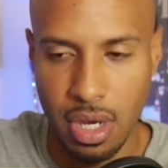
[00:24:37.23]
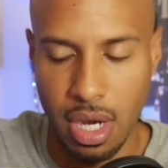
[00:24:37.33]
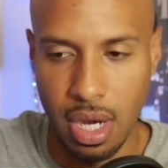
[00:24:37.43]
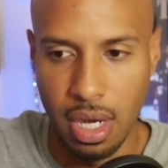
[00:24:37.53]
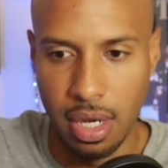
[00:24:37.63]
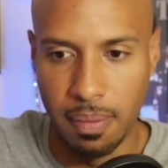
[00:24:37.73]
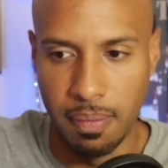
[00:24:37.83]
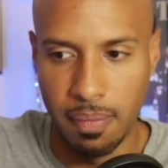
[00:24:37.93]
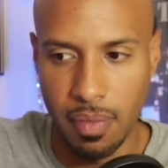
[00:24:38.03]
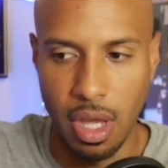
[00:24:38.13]

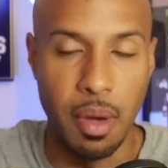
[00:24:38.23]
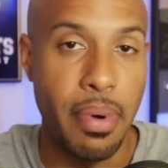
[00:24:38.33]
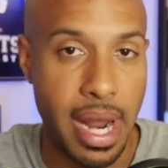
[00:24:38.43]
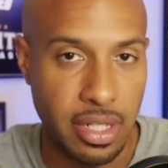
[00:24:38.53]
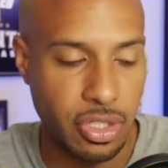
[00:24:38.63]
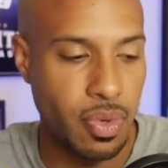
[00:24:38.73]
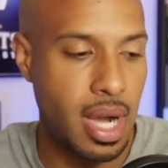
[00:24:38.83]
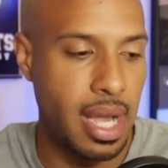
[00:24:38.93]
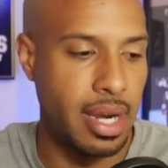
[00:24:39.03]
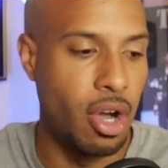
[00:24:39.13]
practice
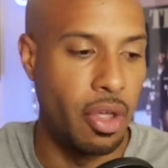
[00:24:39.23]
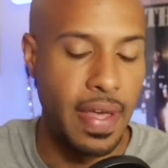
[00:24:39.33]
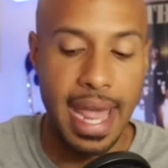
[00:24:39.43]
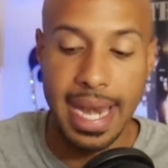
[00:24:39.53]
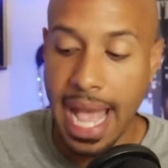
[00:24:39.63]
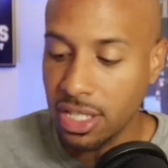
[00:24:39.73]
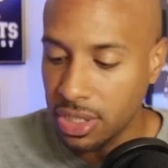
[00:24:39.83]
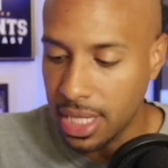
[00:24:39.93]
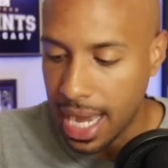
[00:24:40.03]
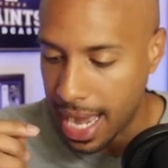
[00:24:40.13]
squad and all that. And
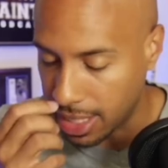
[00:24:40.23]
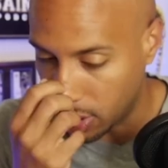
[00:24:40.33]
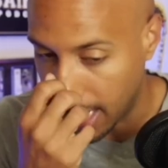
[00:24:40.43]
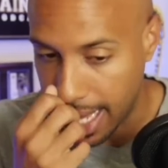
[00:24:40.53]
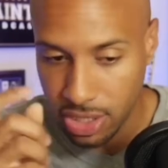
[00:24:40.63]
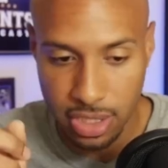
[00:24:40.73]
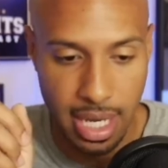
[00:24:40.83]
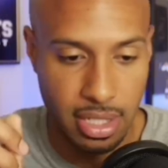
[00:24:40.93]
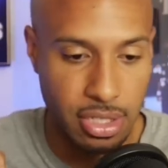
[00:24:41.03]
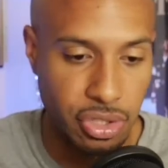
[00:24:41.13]
actually, I should
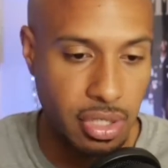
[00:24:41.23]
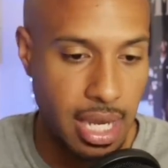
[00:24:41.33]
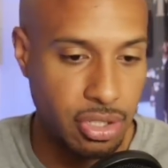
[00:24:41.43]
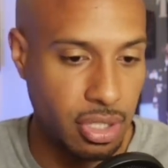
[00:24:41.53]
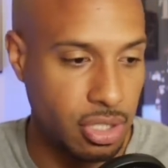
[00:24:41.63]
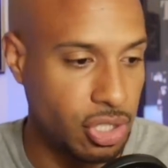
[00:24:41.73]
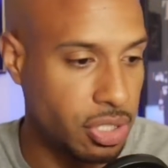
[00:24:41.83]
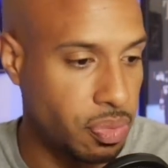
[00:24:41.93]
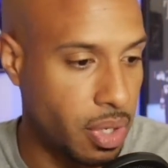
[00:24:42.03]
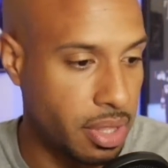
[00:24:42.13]

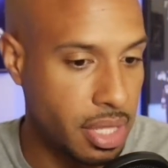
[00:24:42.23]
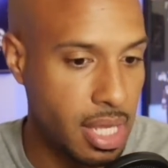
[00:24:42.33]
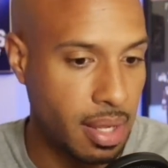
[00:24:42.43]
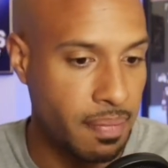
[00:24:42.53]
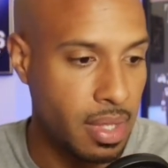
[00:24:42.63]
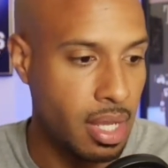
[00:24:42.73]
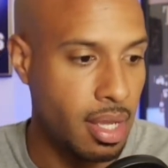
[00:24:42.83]
adjust one thing.